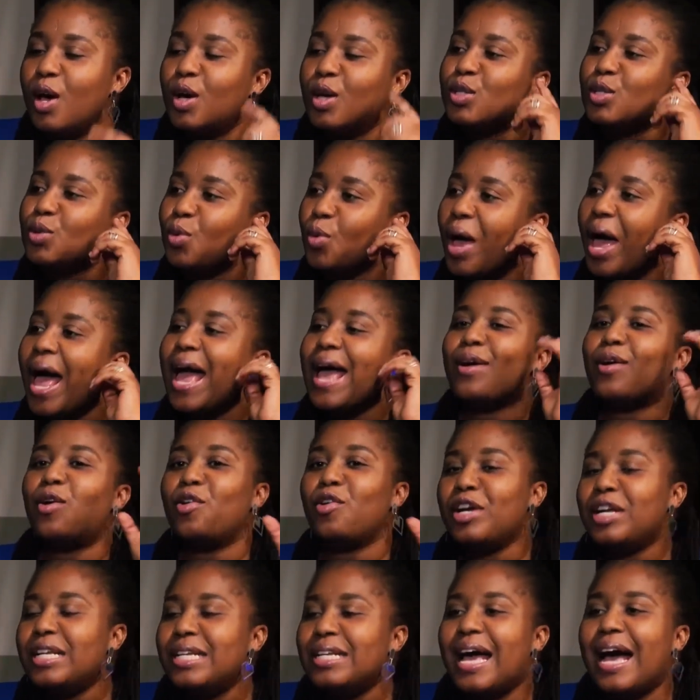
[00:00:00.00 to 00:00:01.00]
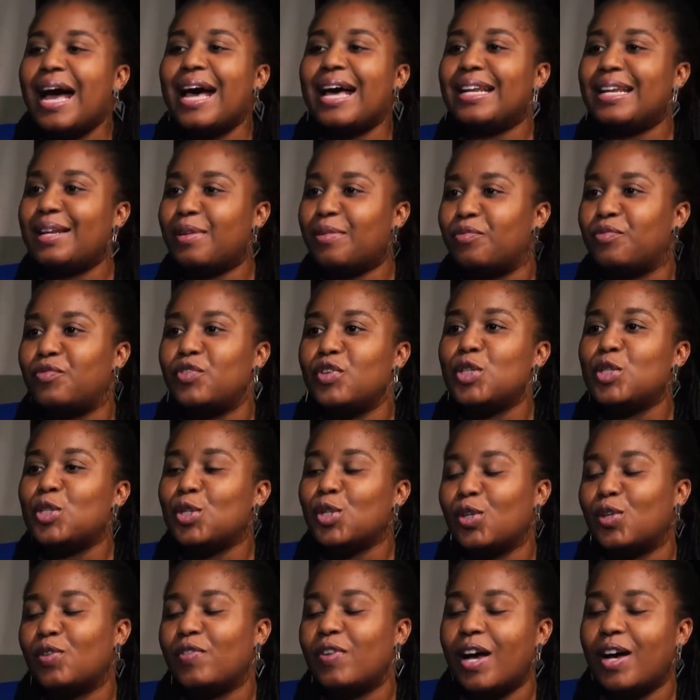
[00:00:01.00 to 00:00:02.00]
So I already had a
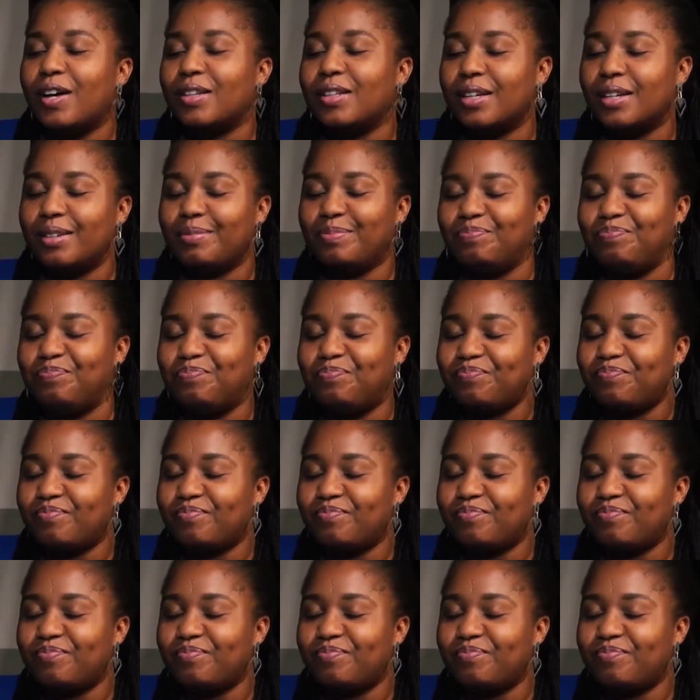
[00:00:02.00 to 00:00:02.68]
vision of how that.